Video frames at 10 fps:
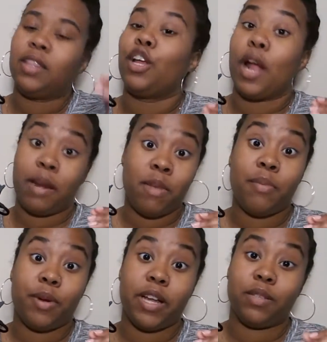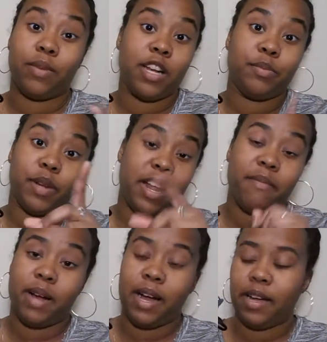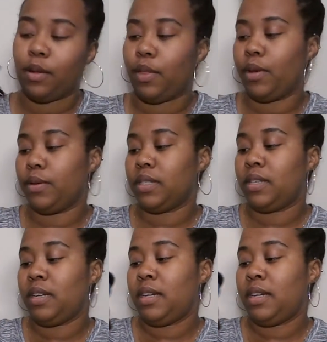They're out of my price range, but I have my eye on those.